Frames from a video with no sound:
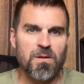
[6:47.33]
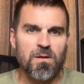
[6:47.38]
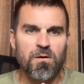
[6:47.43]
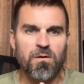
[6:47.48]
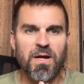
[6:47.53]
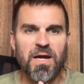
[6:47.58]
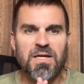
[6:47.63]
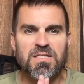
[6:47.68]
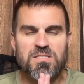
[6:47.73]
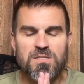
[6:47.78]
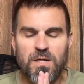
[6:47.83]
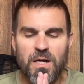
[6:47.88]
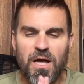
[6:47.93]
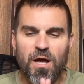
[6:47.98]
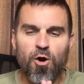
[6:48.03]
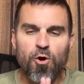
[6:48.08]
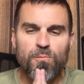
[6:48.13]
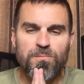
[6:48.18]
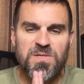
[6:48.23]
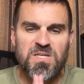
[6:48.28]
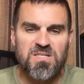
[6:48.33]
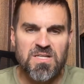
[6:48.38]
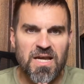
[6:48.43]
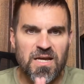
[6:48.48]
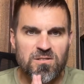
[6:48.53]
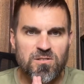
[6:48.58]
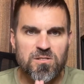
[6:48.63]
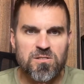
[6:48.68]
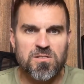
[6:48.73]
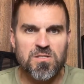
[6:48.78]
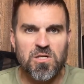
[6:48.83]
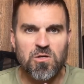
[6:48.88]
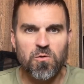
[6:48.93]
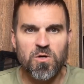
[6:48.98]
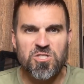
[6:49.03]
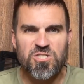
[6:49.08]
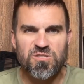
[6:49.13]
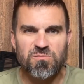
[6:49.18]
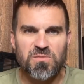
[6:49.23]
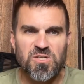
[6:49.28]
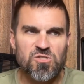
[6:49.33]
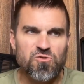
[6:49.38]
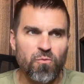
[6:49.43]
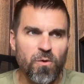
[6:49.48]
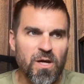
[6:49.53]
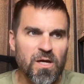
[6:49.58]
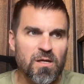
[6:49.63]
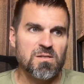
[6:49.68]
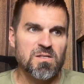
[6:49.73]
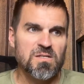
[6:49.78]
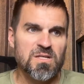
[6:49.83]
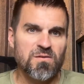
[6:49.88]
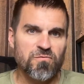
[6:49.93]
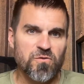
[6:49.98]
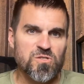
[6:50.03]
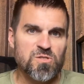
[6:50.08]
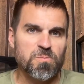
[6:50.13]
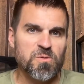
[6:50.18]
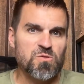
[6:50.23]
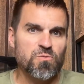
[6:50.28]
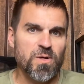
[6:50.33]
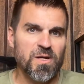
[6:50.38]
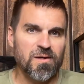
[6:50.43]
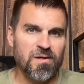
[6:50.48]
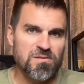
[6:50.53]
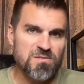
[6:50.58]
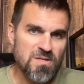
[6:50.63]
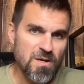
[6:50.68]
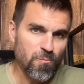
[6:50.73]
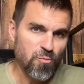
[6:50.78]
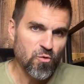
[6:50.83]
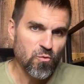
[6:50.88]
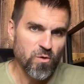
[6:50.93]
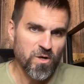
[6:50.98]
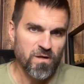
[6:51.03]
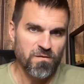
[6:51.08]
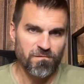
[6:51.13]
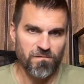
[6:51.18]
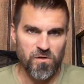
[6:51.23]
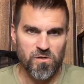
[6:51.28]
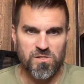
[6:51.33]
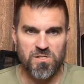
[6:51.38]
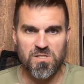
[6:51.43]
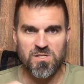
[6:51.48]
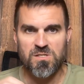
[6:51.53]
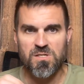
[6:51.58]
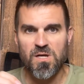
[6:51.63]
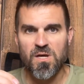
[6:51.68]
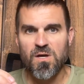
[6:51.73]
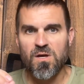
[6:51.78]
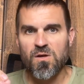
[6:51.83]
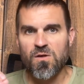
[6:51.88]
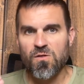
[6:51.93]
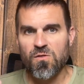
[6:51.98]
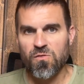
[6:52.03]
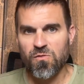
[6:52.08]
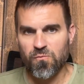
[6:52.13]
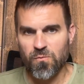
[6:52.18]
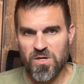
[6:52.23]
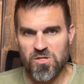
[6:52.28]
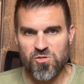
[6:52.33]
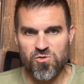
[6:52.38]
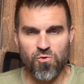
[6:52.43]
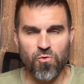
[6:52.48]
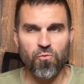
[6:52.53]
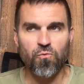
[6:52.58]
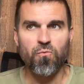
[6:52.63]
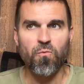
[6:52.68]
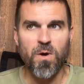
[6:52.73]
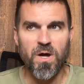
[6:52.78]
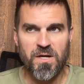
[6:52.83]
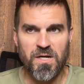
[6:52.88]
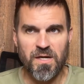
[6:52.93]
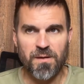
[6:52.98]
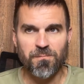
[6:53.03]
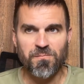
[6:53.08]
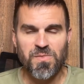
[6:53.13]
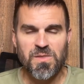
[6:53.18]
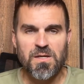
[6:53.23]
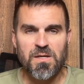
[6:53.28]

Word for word: Okay, so I hope this answers the question between the difference between a tempo run versus threshold running